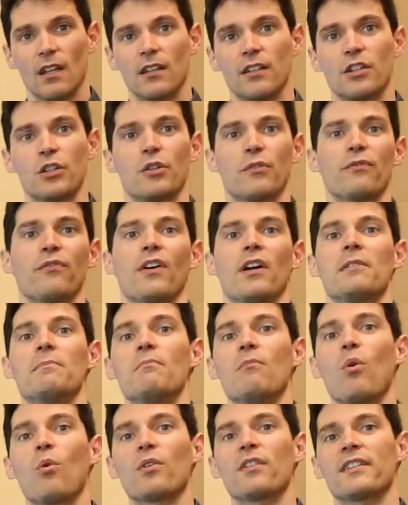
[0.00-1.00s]
You can find
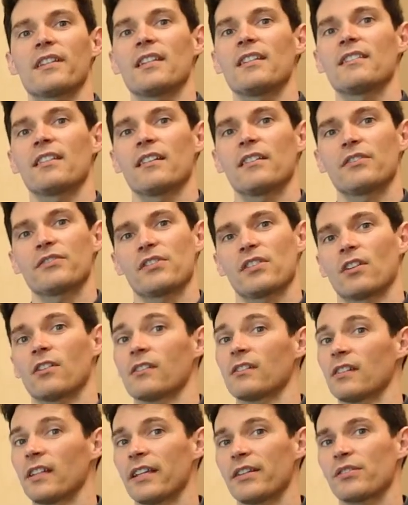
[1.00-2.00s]
more details in
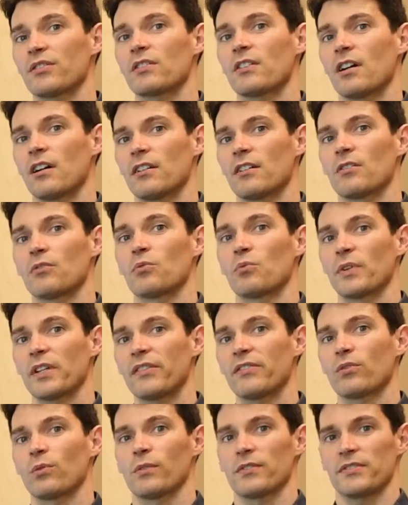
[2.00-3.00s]
our laser cutter
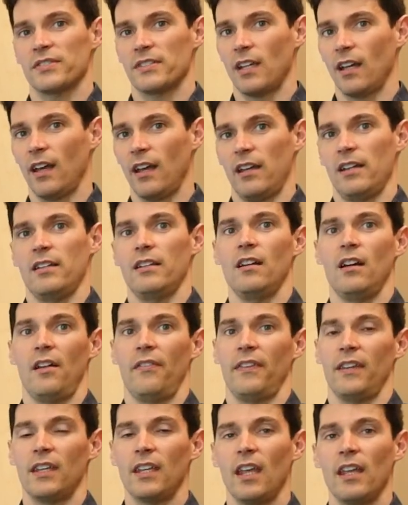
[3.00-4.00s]
resource guide
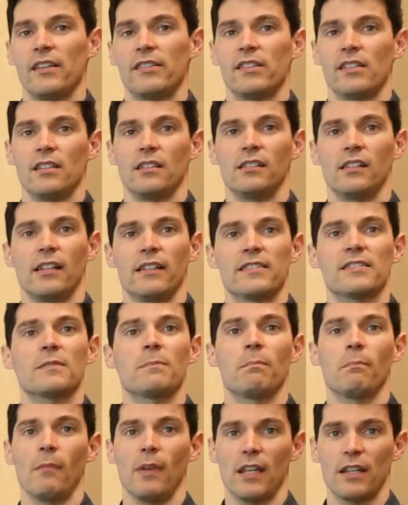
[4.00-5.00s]
on the KCLS
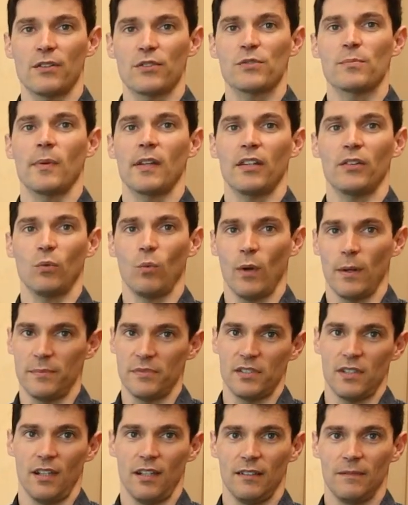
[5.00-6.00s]
Makerspace
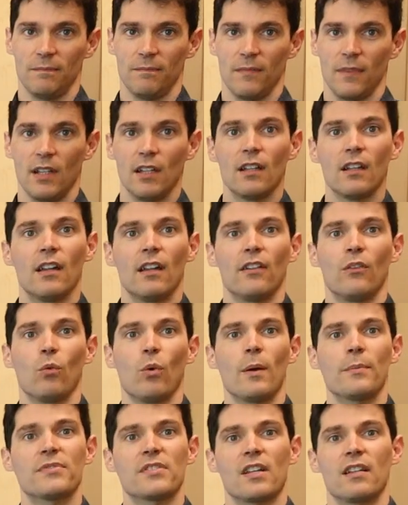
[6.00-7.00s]
website. The
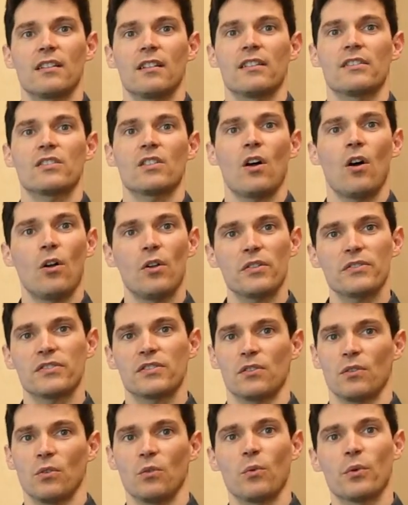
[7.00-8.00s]
website is
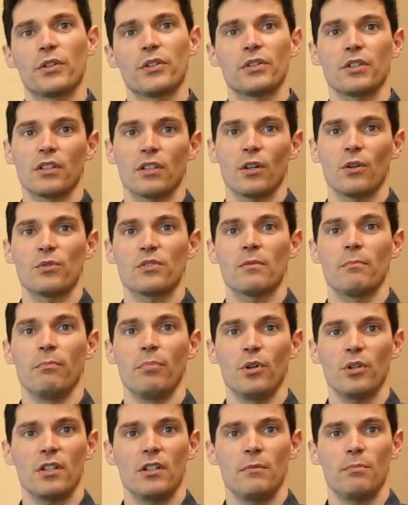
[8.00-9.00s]
also where you can go to
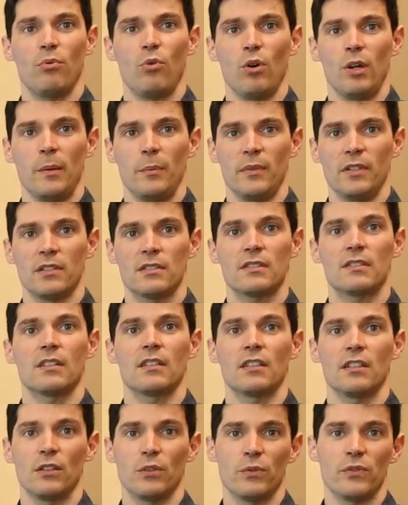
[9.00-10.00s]
book an appointment to
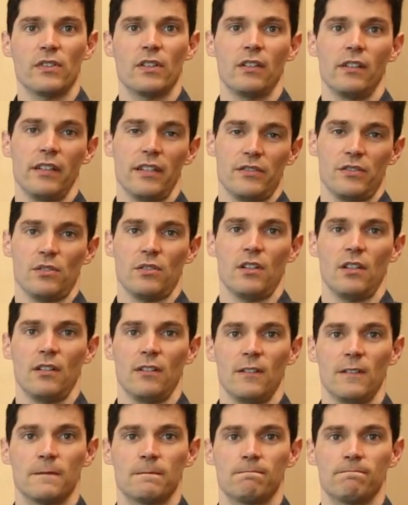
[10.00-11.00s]
use the laser
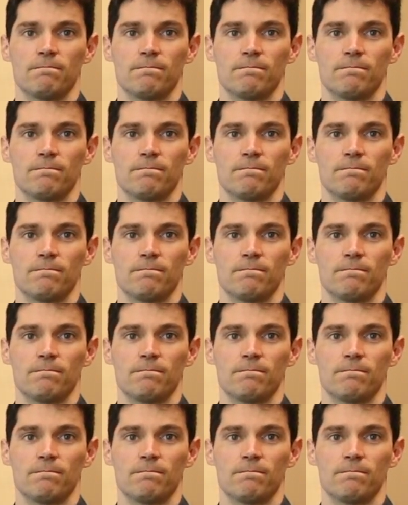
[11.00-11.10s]
cutter.